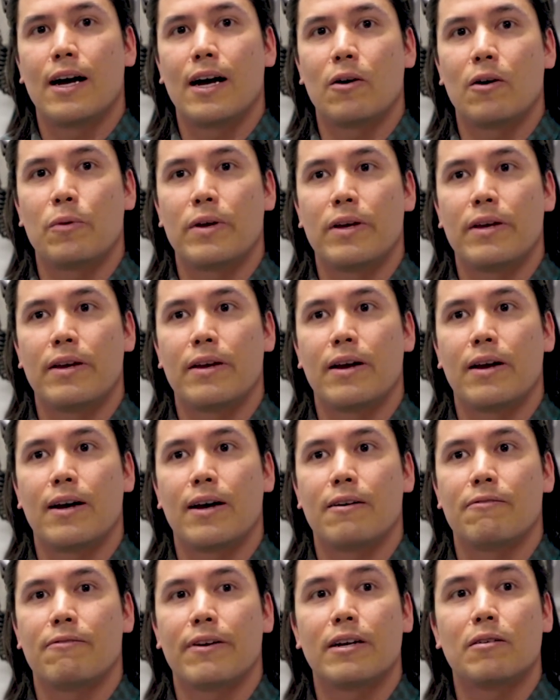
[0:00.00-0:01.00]
We
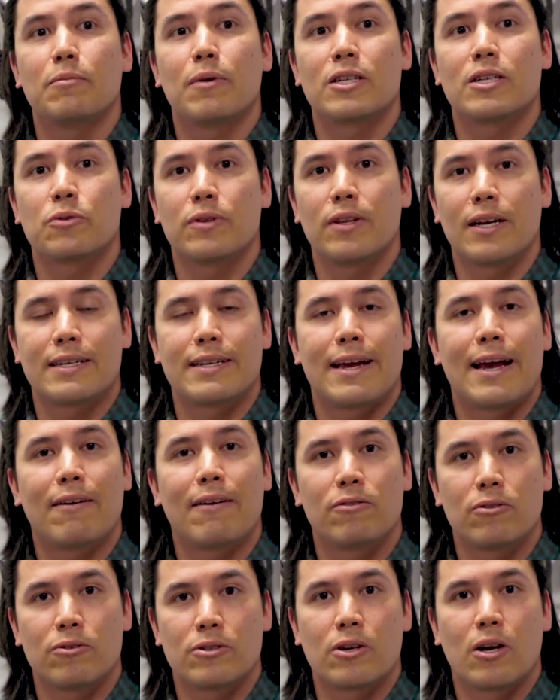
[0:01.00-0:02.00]
very much would like to
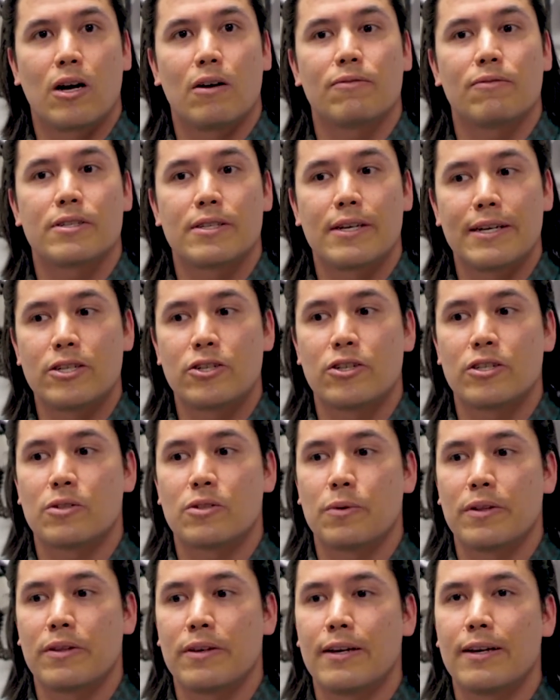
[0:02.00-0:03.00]
have those conversations
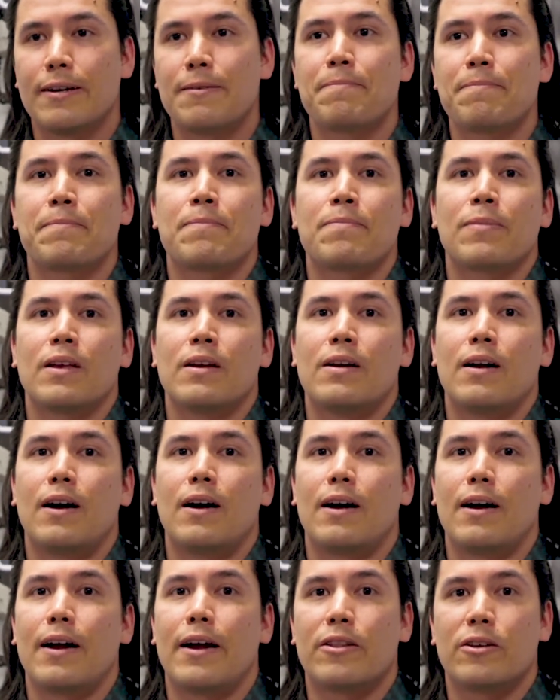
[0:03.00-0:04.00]
with you.
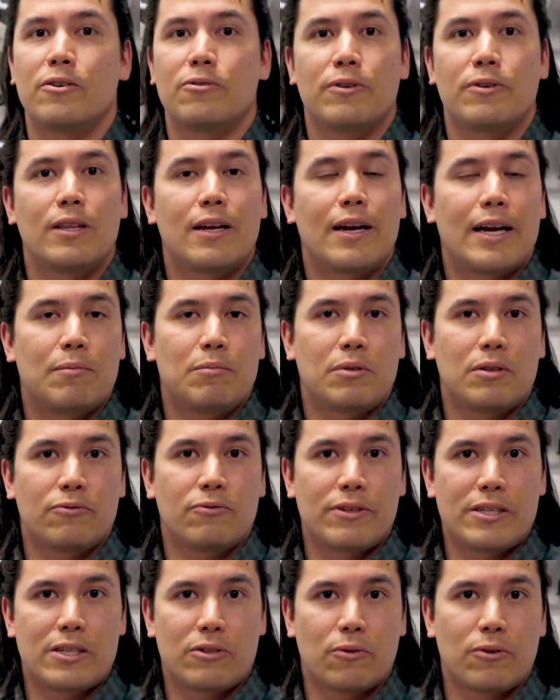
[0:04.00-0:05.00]
Other reliable
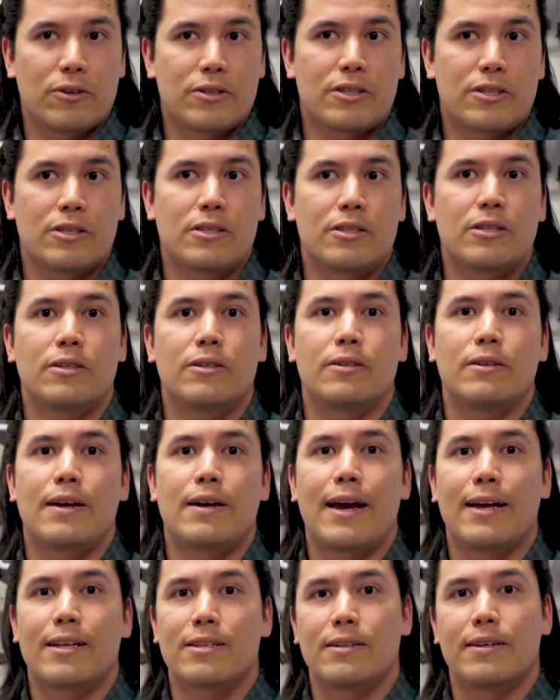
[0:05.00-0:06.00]
resources to
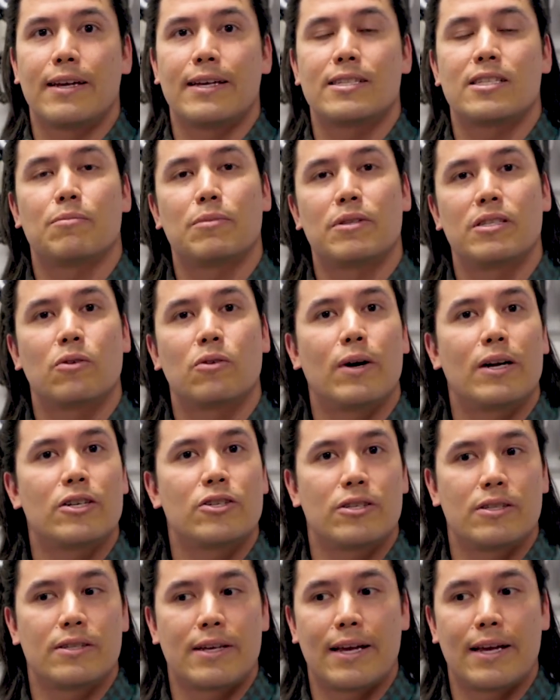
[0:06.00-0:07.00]
get some of these
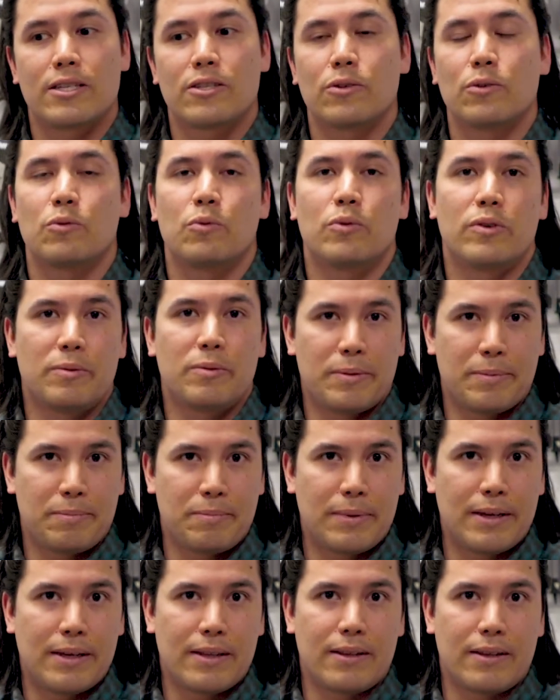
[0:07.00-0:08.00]
questions answered would
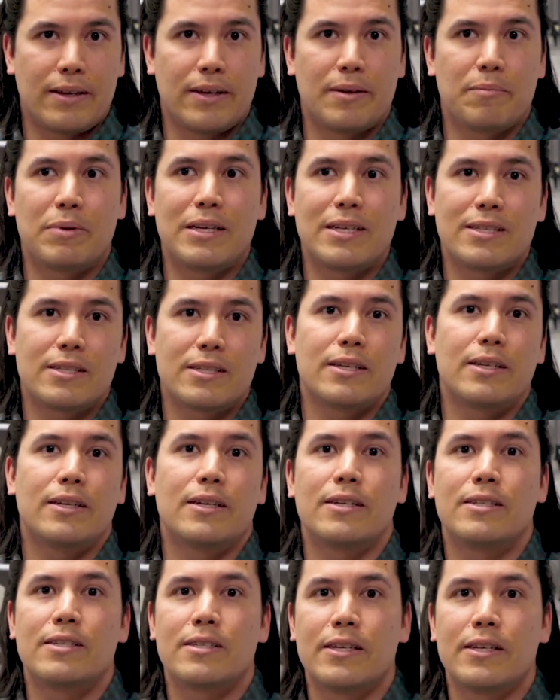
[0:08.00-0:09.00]
be the
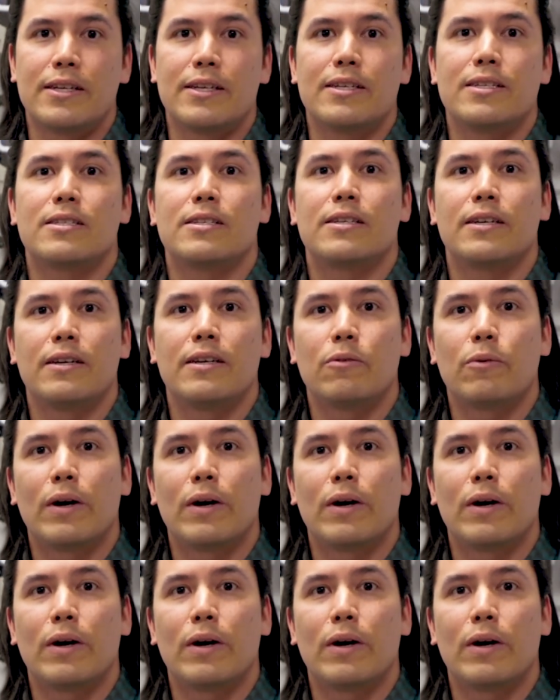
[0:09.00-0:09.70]
BC CDC